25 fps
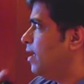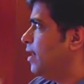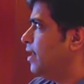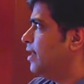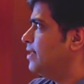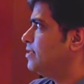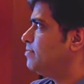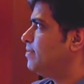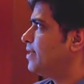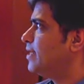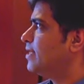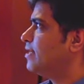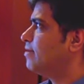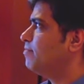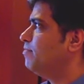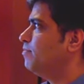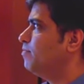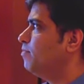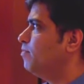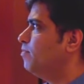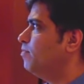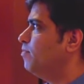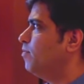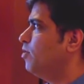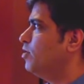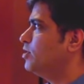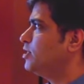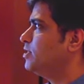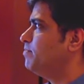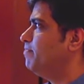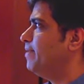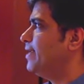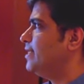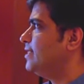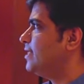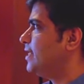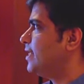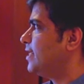Let's make the most
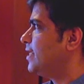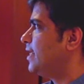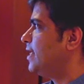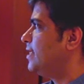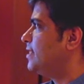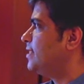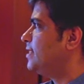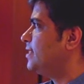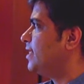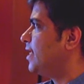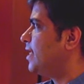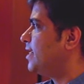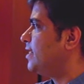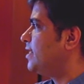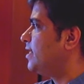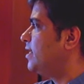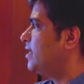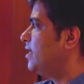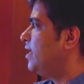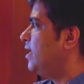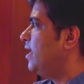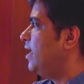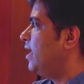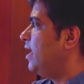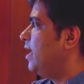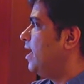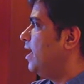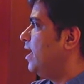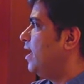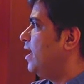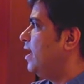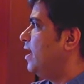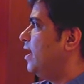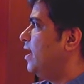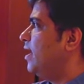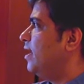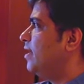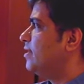basic data set.
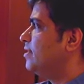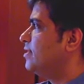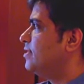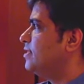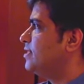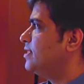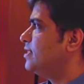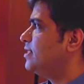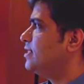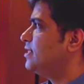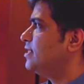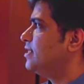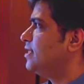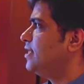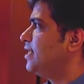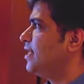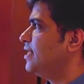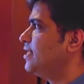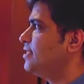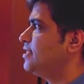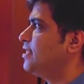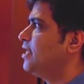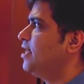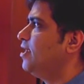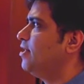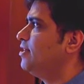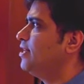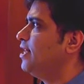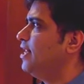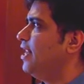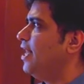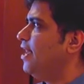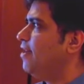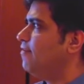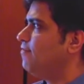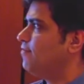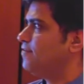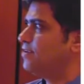Uh, this is the data set on the
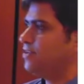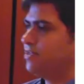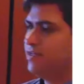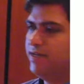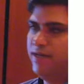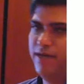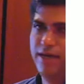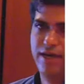left.